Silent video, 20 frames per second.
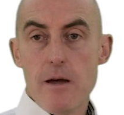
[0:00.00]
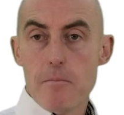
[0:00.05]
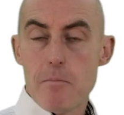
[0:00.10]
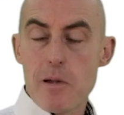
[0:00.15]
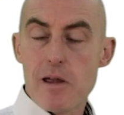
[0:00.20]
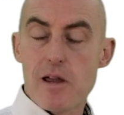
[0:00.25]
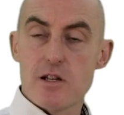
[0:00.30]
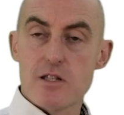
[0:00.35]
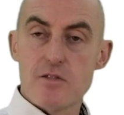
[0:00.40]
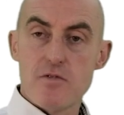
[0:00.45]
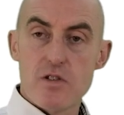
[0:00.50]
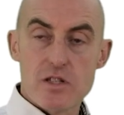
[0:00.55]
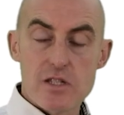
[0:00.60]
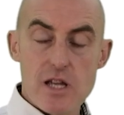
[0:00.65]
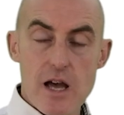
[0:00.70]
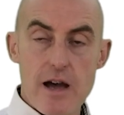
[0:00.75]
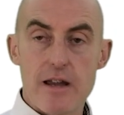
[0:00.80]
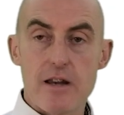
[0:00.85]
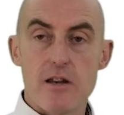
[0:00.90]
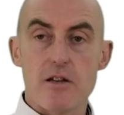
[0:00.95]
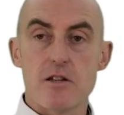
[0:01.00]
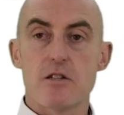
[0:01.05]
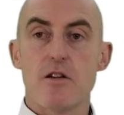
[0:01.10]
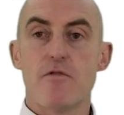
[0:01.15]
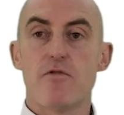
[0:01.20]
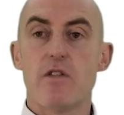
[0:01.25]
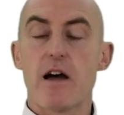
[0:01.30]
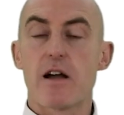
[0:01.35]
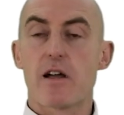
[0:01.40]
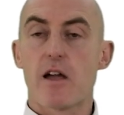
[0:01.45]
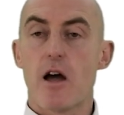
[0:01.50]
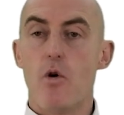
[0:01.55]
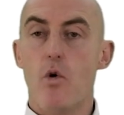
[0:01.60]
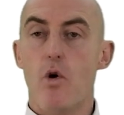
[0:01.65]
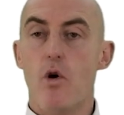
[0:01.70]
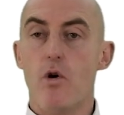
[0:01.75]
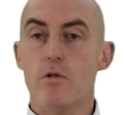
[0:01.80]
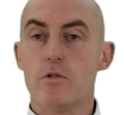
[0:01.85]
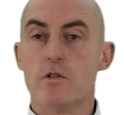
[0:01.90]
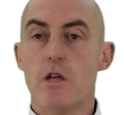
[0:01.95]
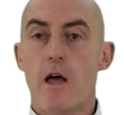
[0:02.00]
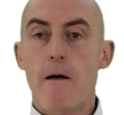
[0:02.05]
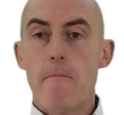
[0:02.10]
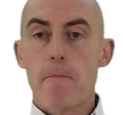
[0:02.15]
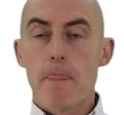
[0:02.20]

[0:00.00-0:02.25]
because of the tightness of that cohort.